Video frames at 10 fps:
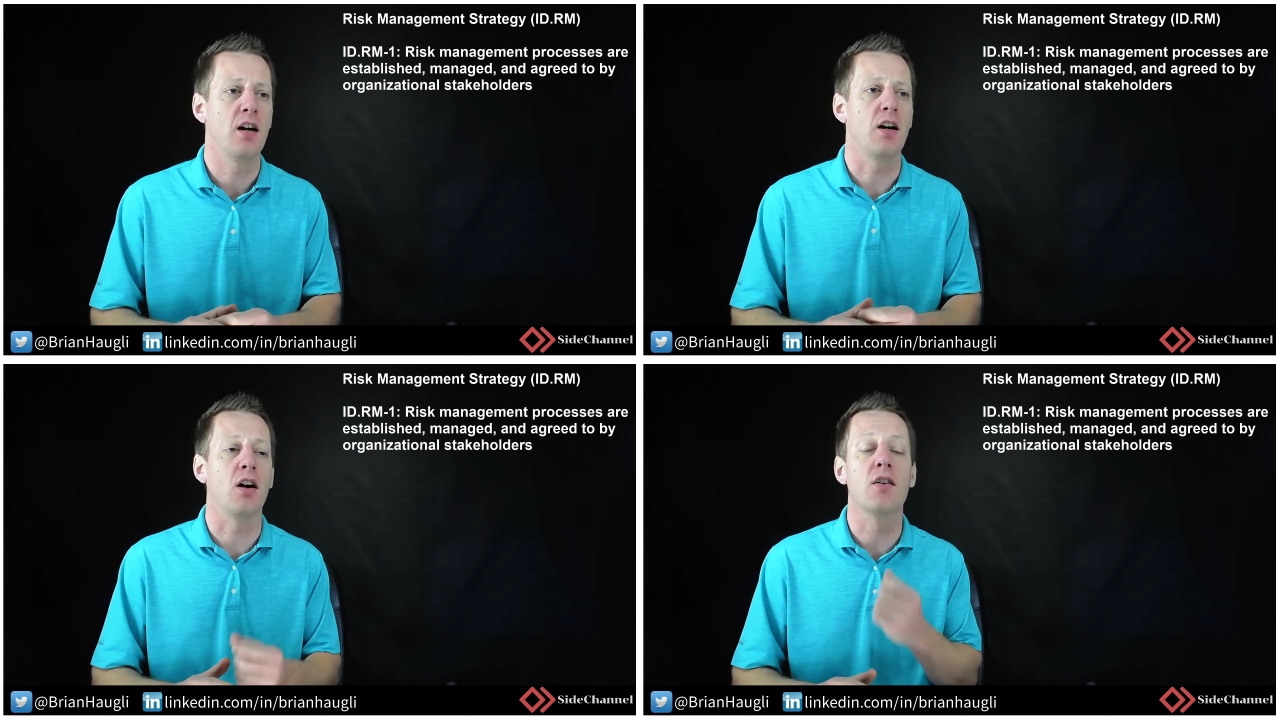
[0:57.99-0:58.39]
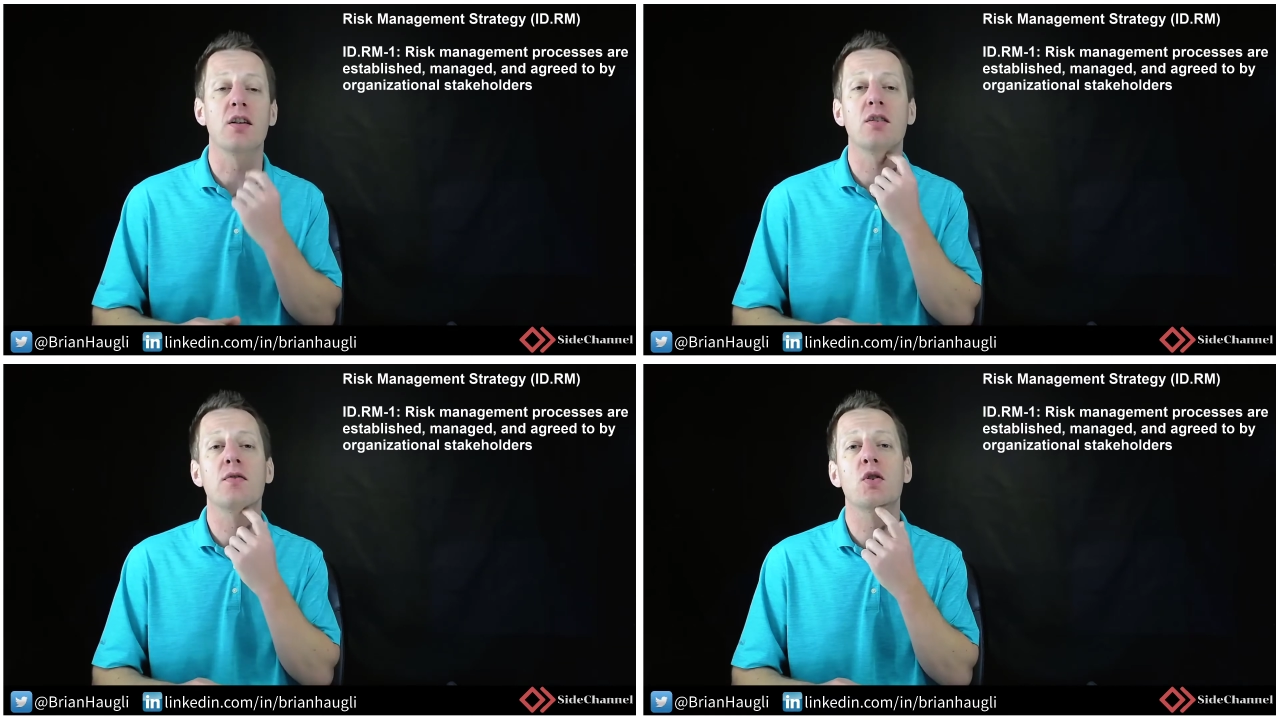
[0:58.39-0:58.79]
Are the
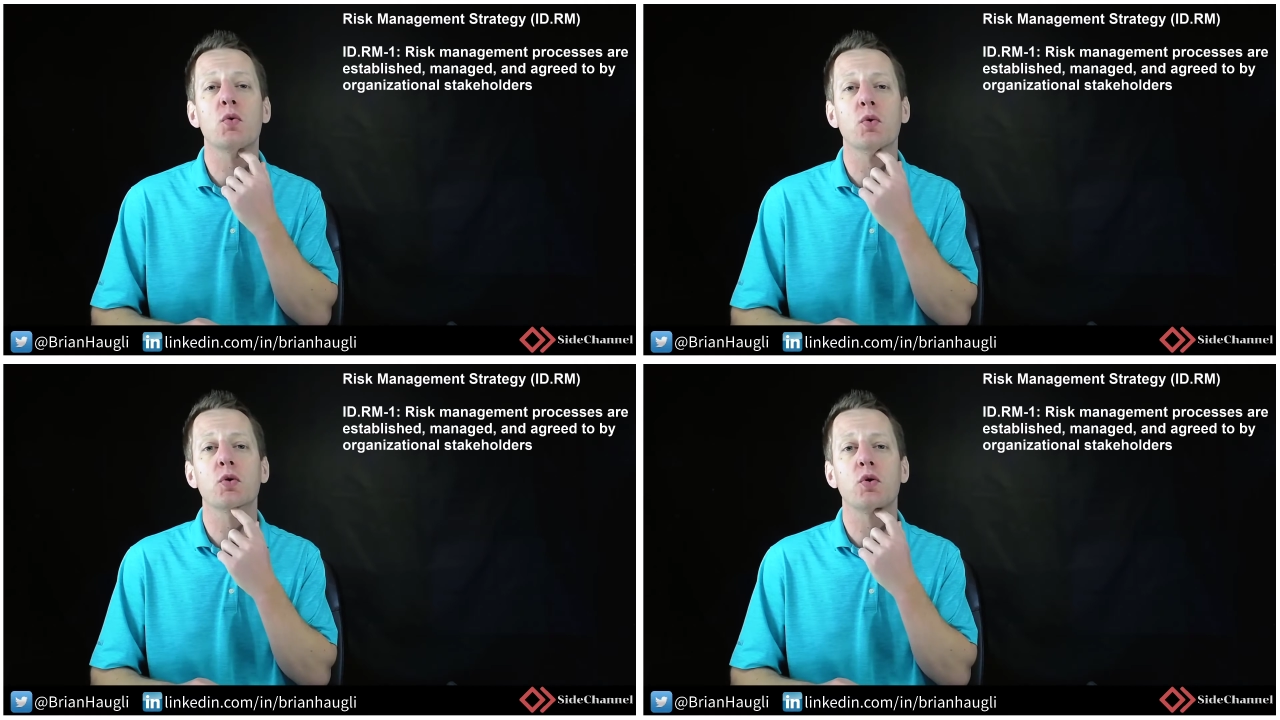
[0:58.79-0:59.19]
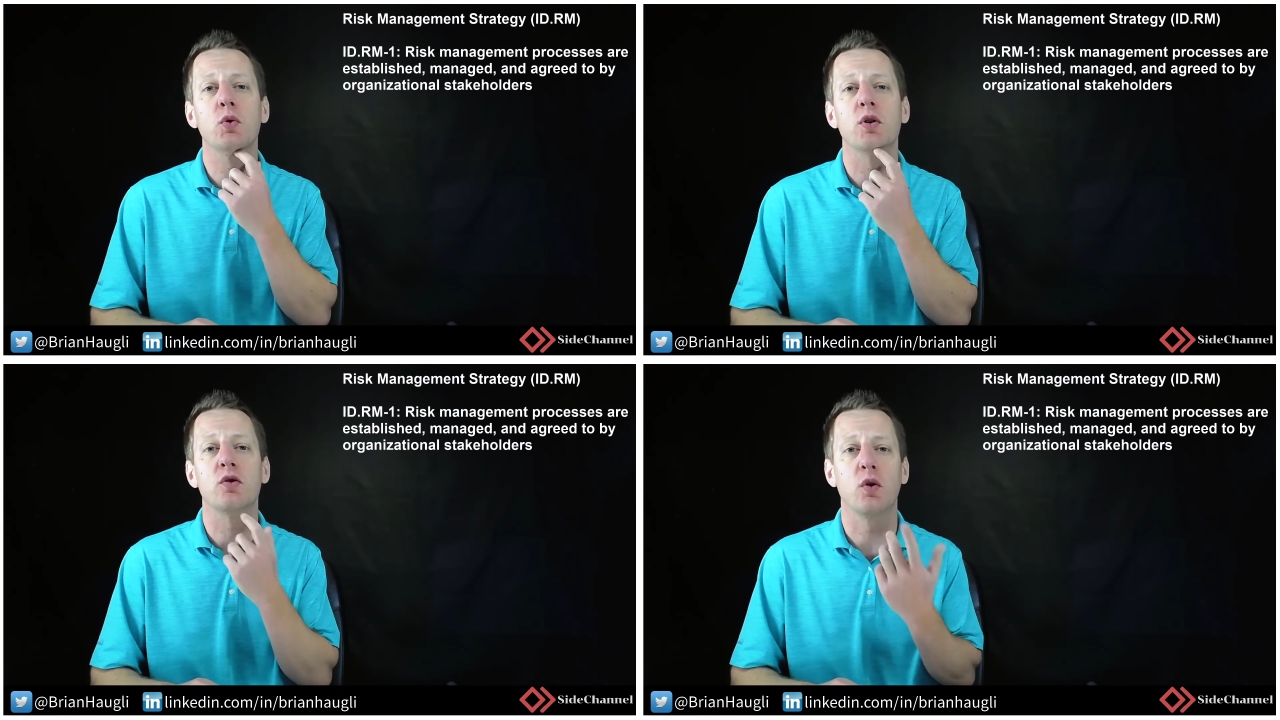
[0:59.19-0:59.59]
individuals
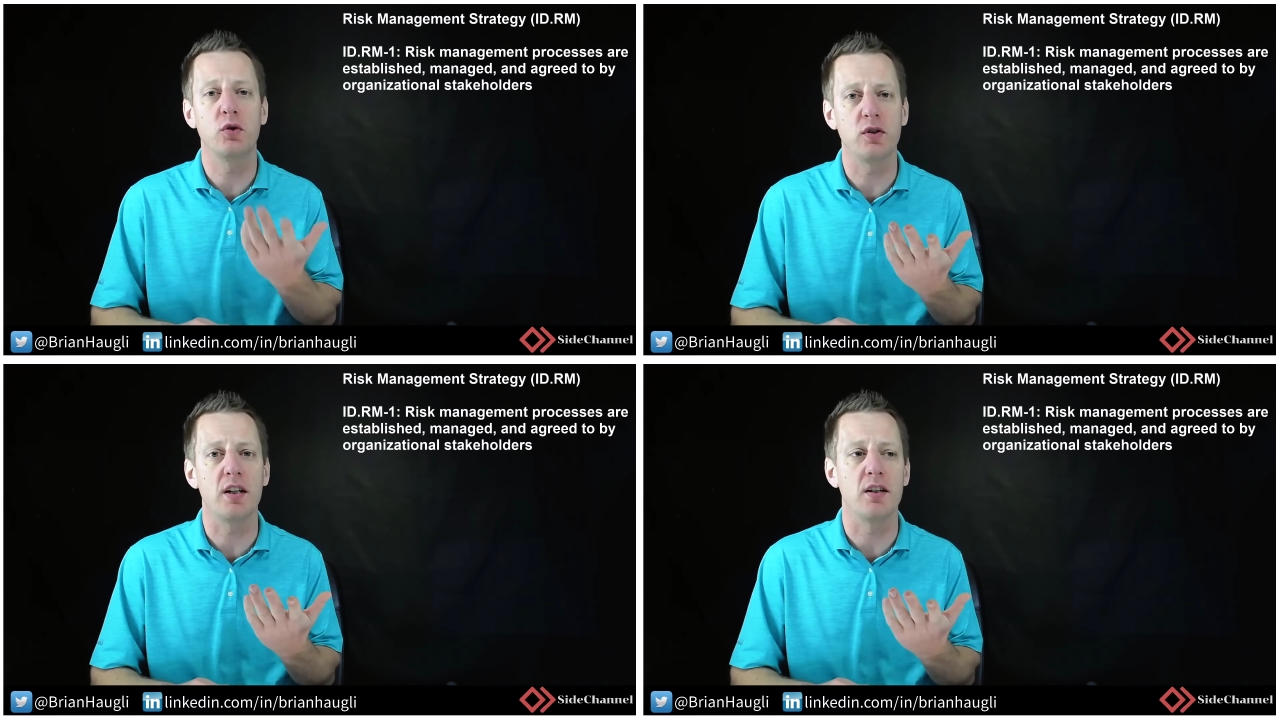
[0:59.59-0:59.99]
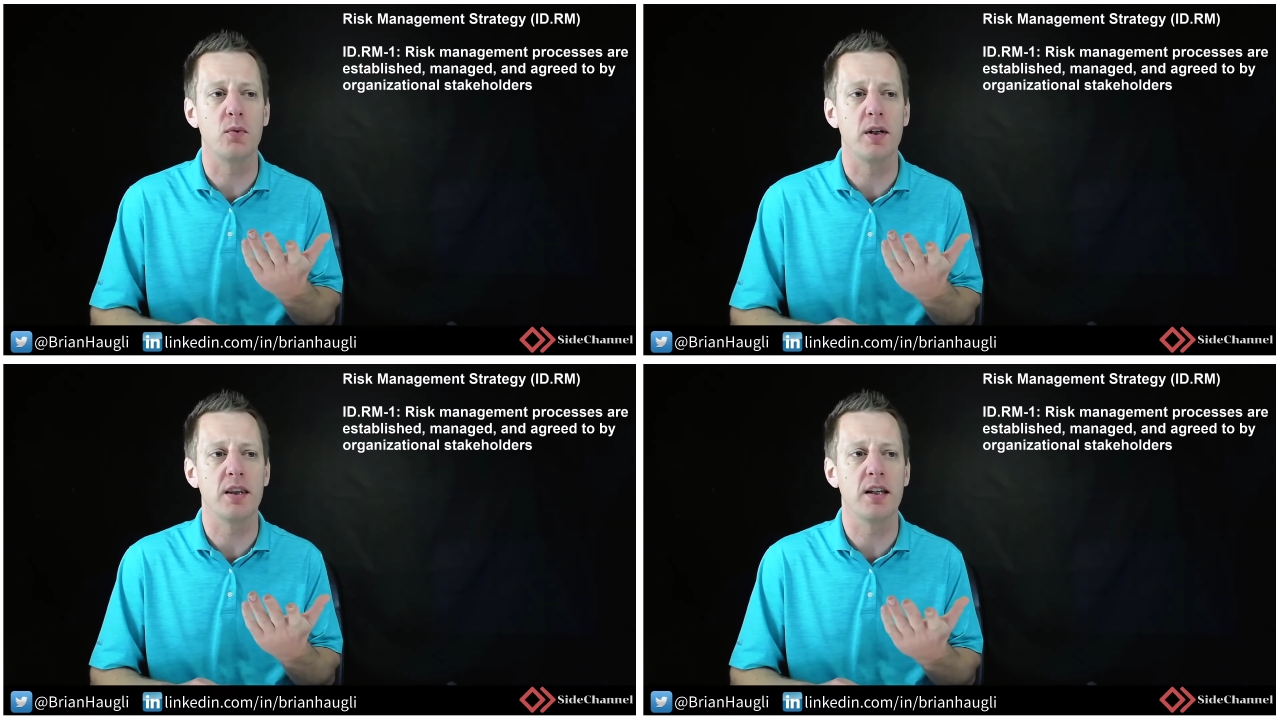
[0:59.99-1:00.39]
who are associated
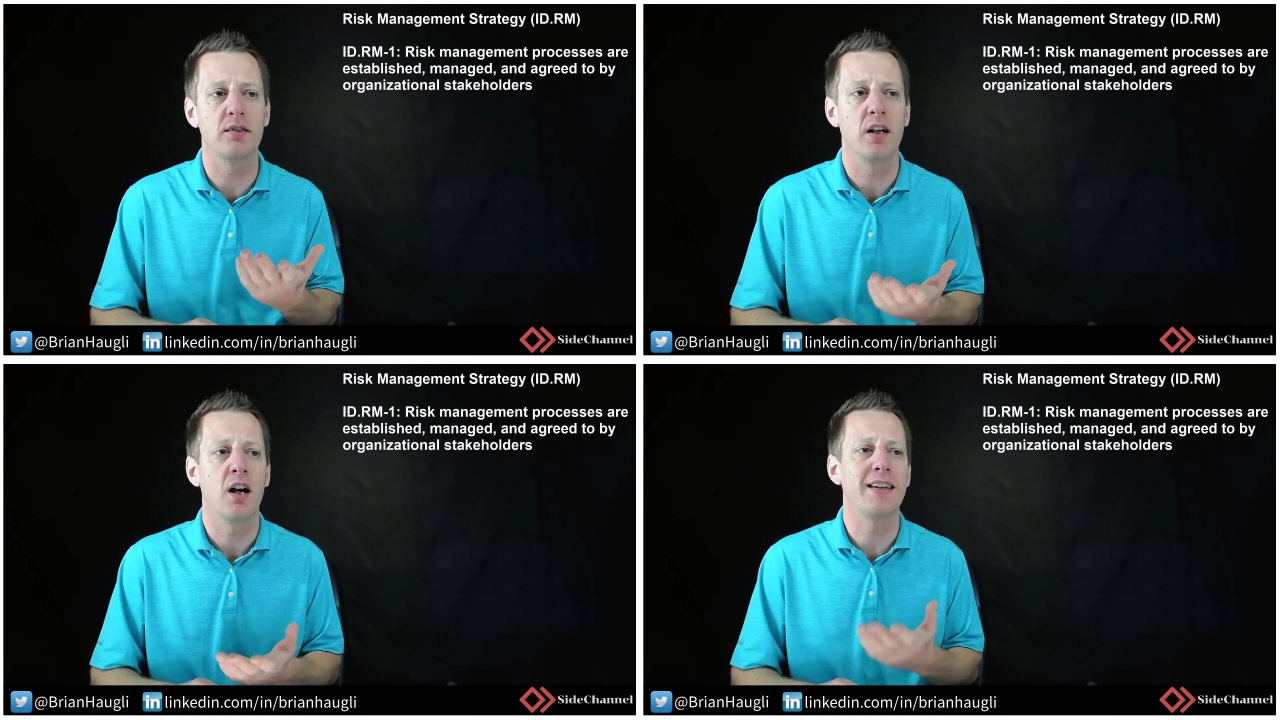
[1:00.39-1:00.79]
with this